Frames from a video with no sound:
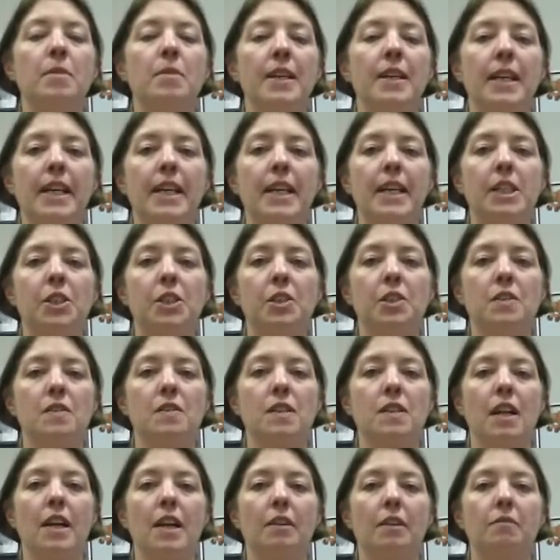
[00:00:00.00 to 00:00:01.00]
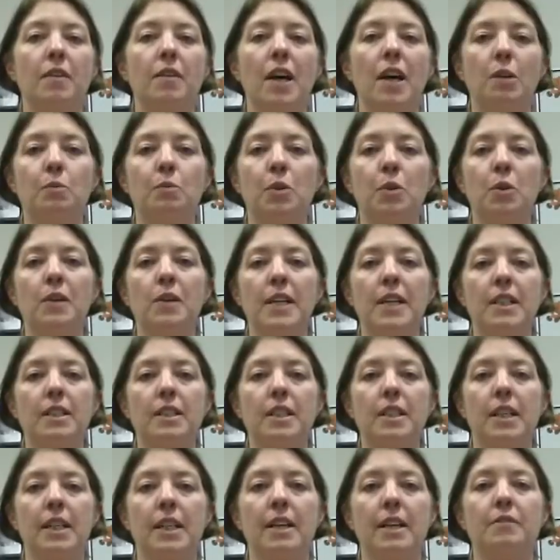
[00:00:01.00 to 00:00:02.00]
Medications like
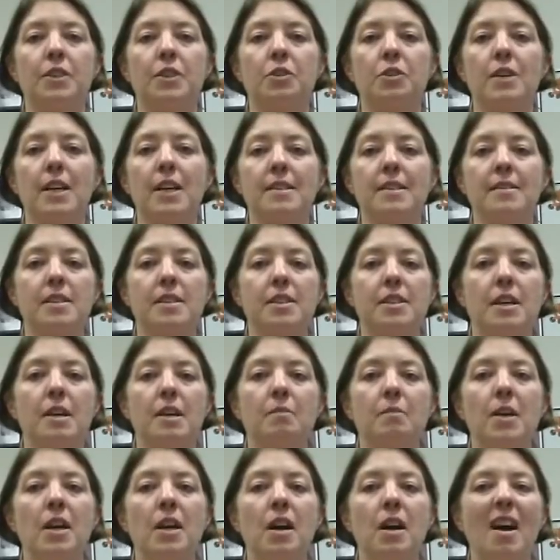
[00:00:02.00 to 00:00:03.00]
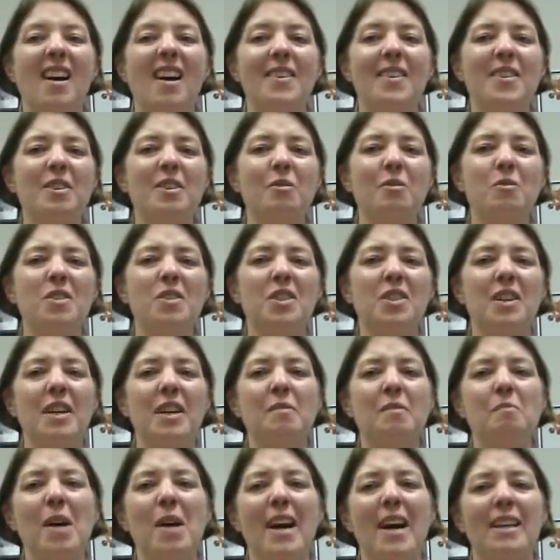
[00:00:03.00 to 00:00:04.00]
valproate and levetiracetam are known
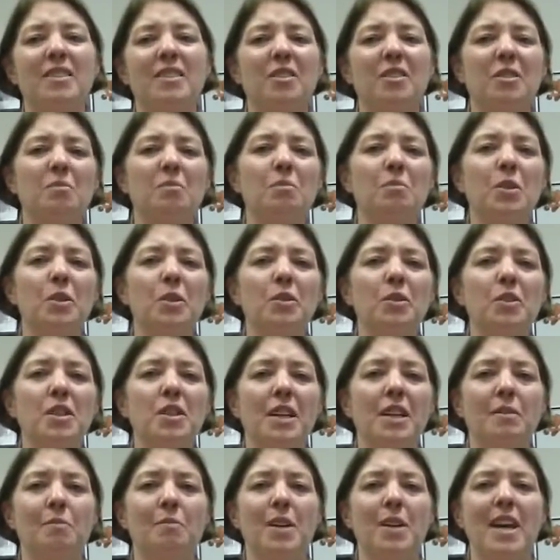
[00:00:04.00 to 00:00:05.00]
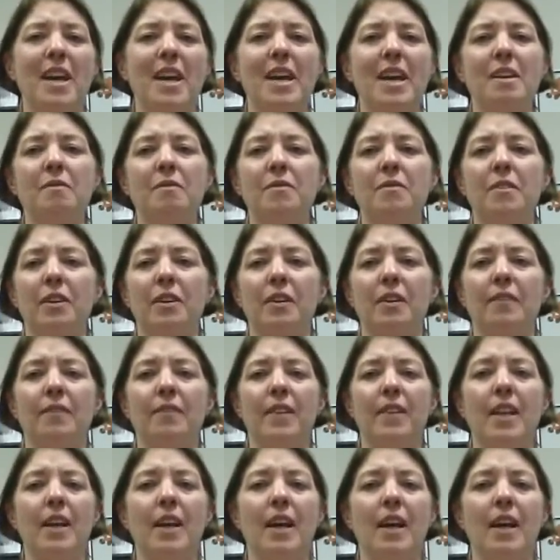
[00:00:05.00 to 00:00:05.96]
to impact on mood and behavior.